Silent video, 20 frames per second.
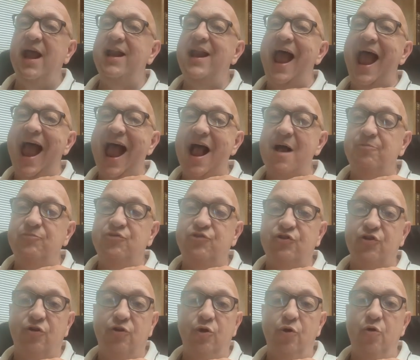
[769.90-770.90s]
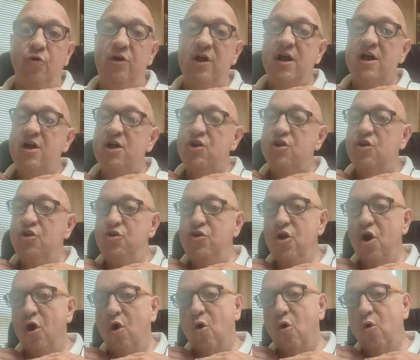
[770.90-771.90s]
an absolute
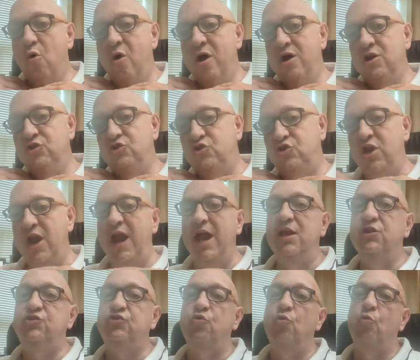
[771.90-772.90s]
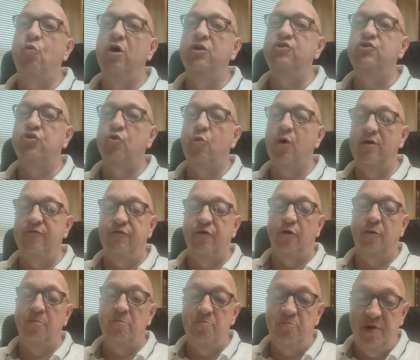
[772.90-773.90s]
no chance
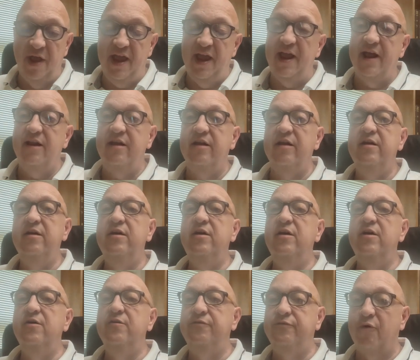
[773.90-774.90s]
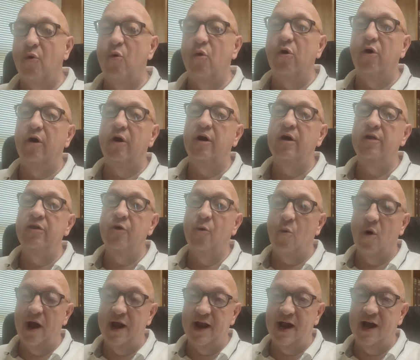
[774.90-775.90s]
whatsoever bid for the
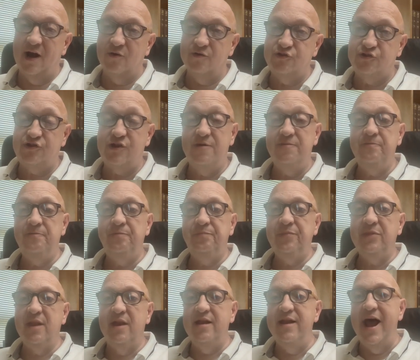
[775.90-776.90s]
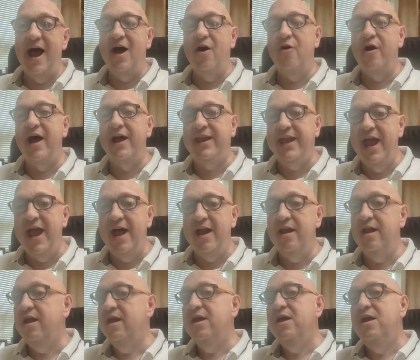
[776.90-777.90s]
White House. Now, again,